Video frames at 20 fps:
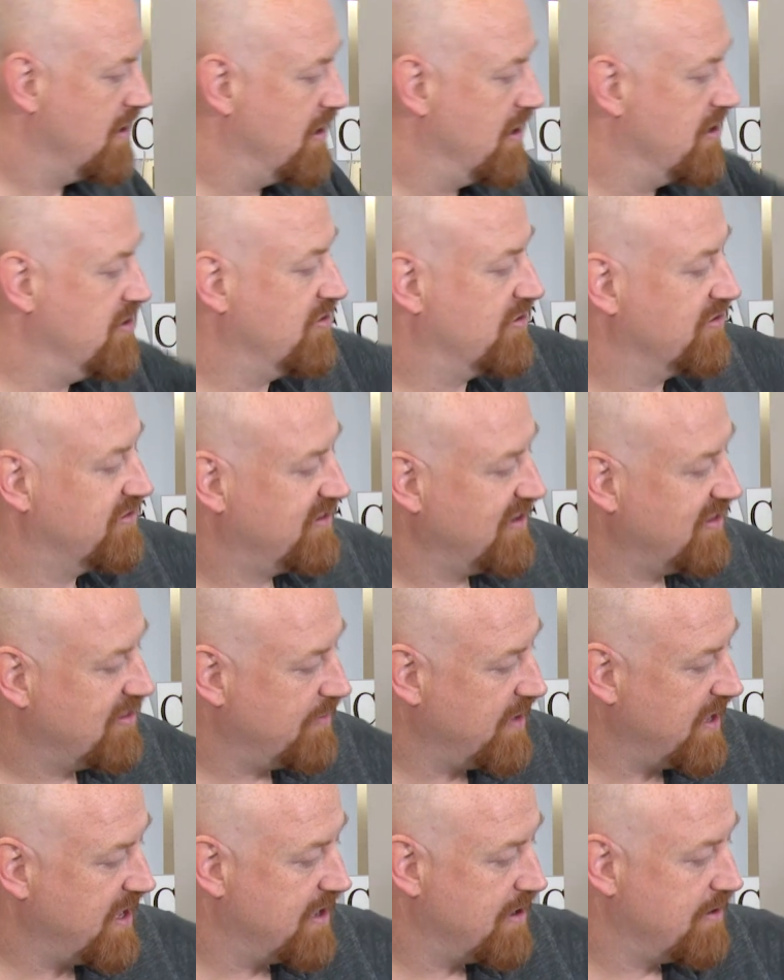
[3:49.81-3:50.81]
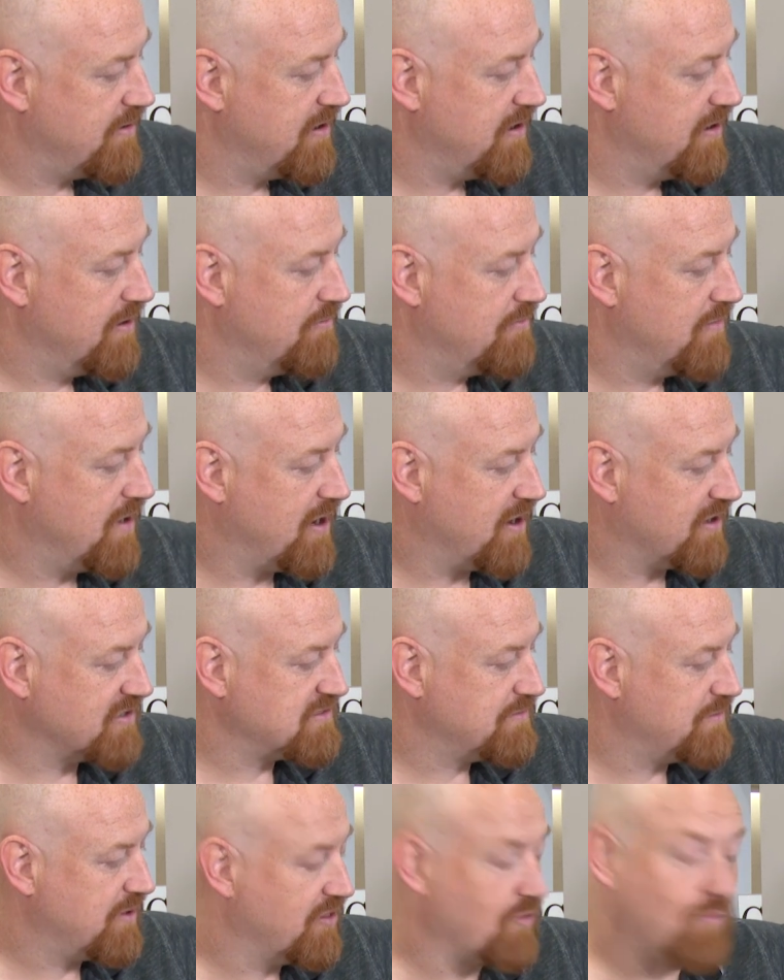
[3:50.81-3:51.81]
and you can see them here
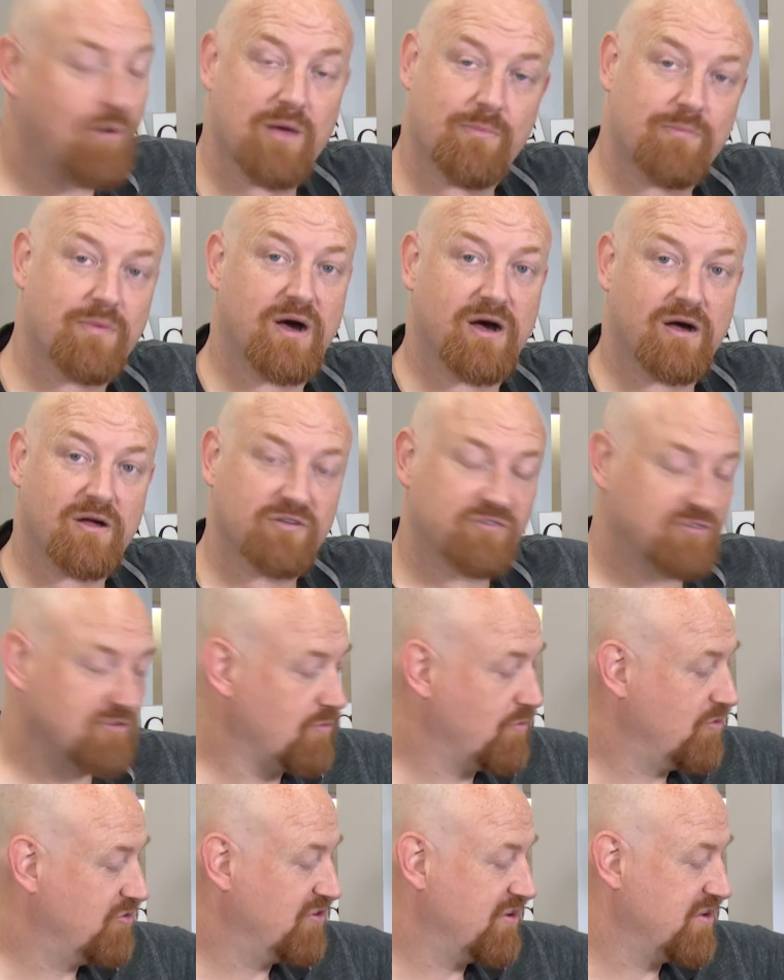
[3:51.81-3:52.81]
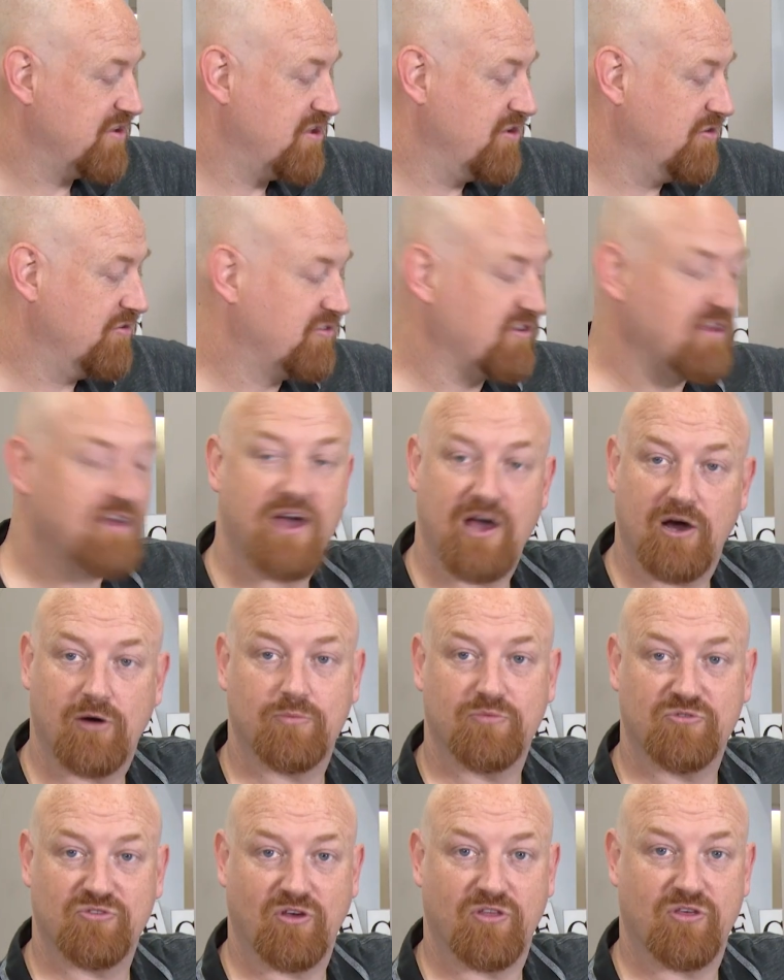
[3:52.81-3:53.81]
marked by the white bars, which are used to
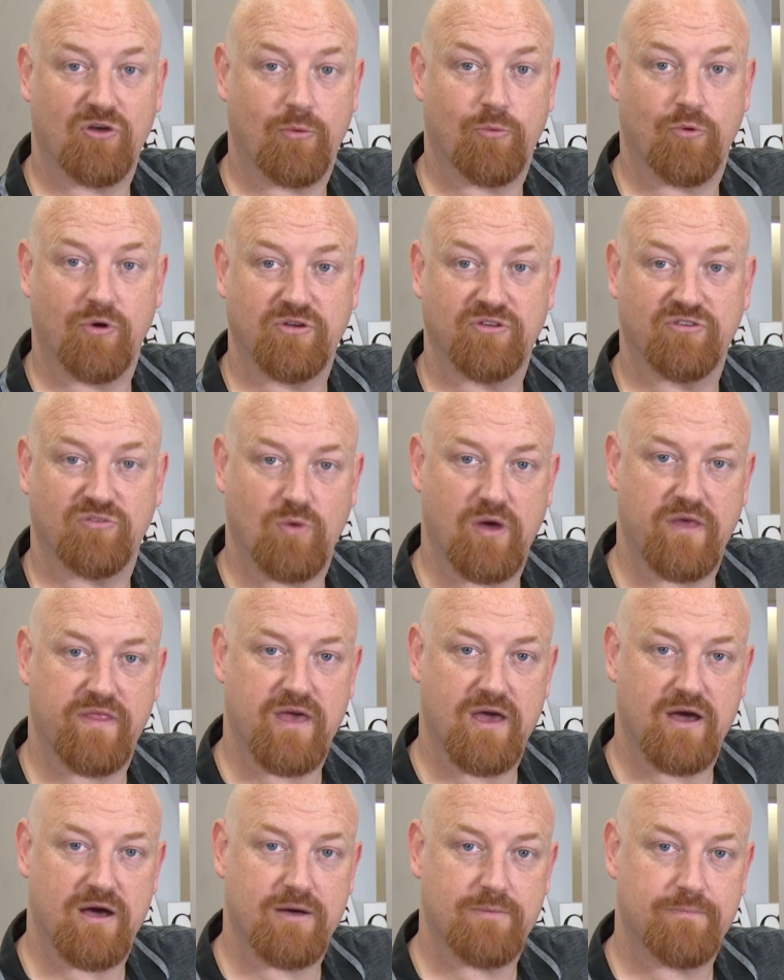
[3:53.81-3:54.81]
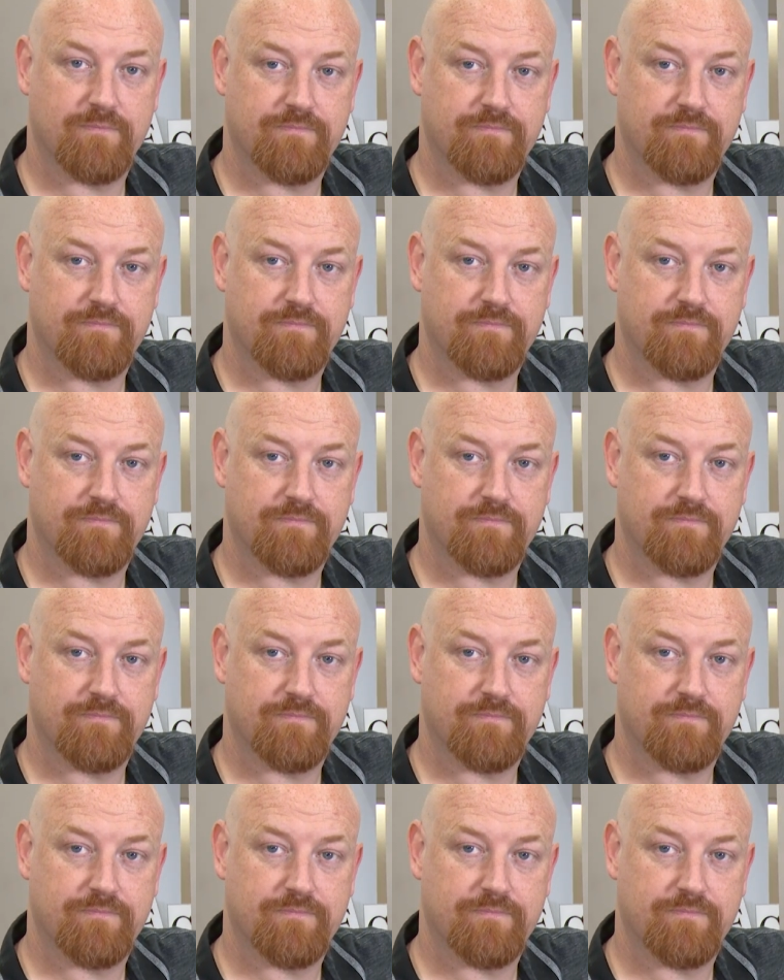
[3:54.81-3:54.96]
help show the operators where they are.